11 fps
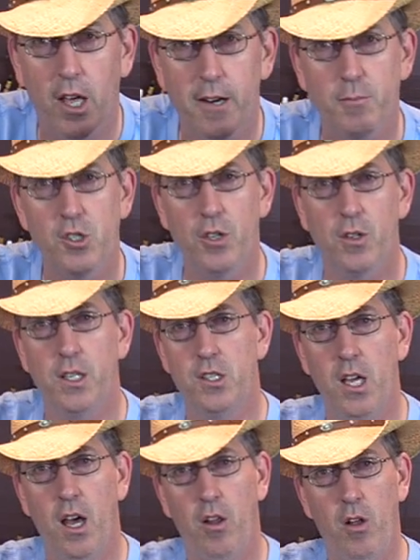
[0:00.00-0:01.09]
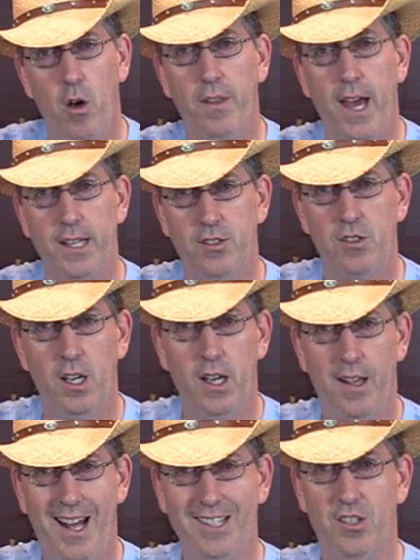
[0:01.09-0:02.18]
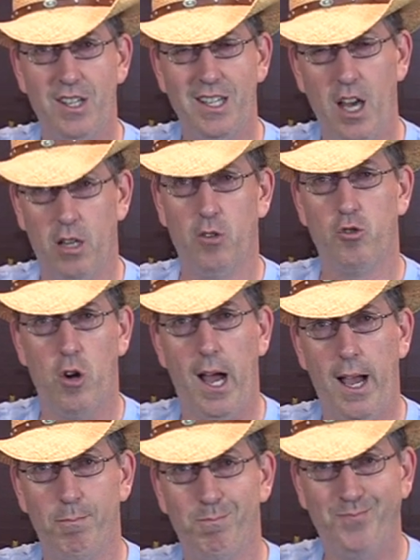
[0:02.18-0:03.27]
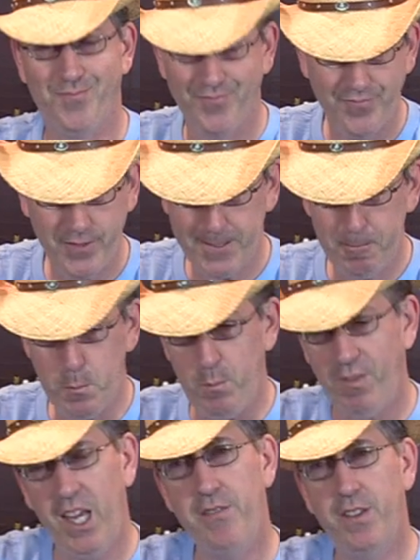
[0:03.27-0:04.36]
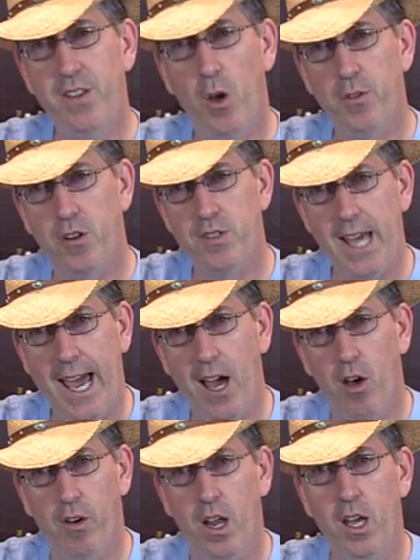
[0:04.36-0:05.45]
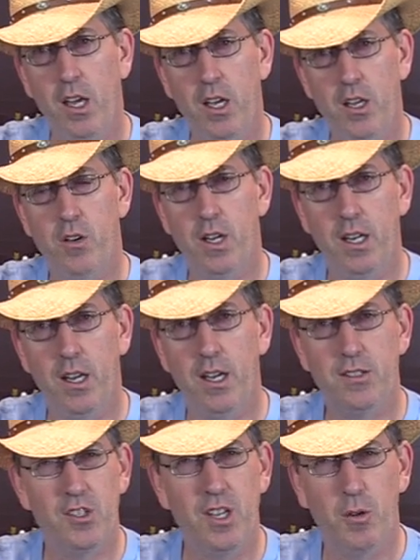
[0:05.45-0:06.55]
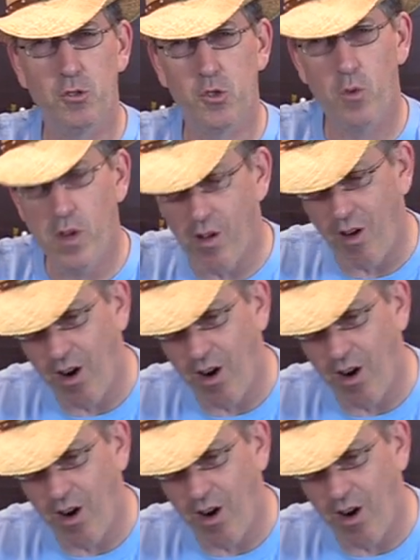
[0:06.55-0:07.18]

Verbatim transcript: on them so you can tell, oh, that's, that's the yellow tribe. Even though they're down, you can it's it was real